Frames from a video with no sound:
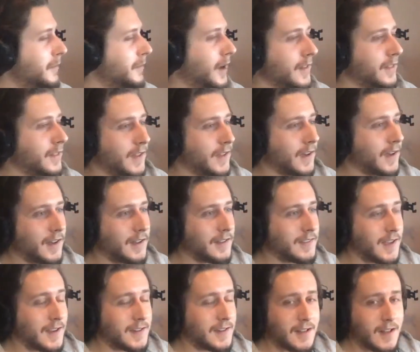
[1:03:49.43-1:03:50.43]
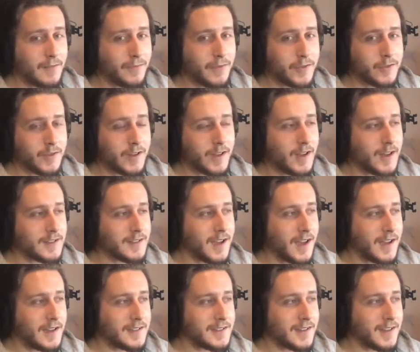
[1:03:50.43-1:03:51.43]
But thanks a lot for joining
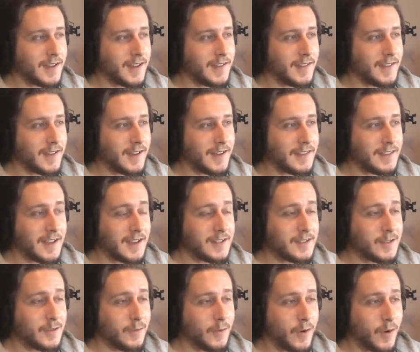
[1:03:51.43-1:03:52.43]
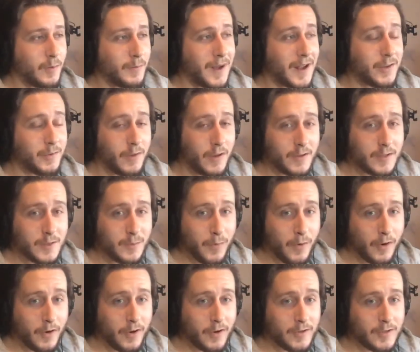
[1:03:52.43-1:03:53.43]
us, guys, and thanks to our Patreon
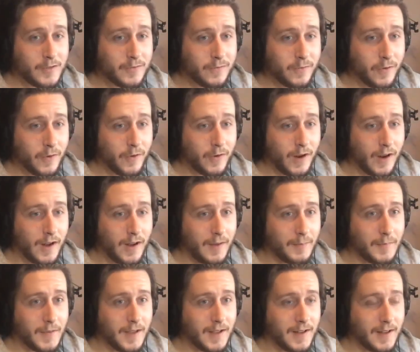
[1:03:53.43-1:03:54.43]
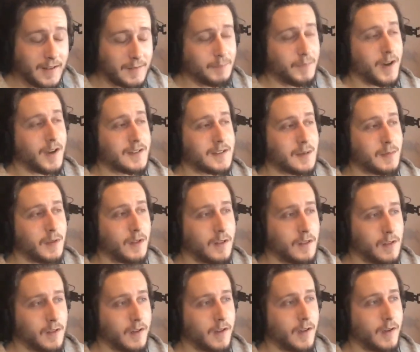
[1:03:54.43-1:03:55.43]
supporters for making it
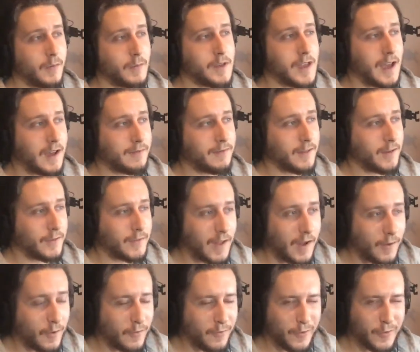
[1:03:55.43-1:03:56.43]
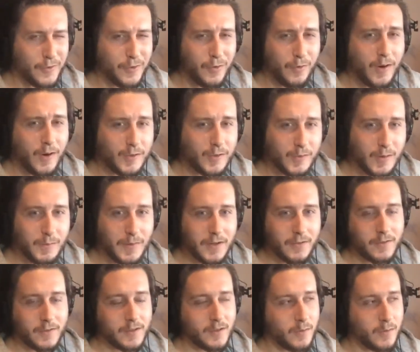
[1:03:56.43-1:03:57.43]
possible. We have now over 200
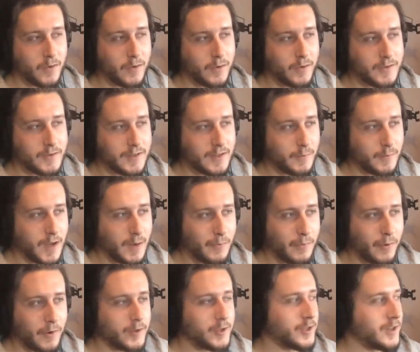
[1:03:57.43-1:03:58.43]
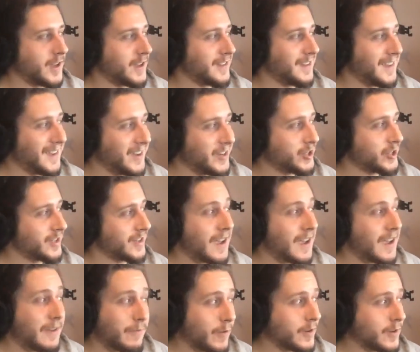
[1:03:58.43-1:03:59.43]
Patreon supporters, and we appreciate each and
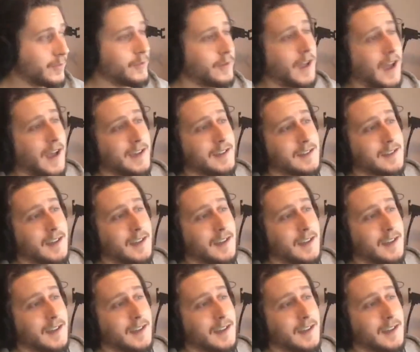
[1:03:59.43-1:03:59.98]
every one of you guys.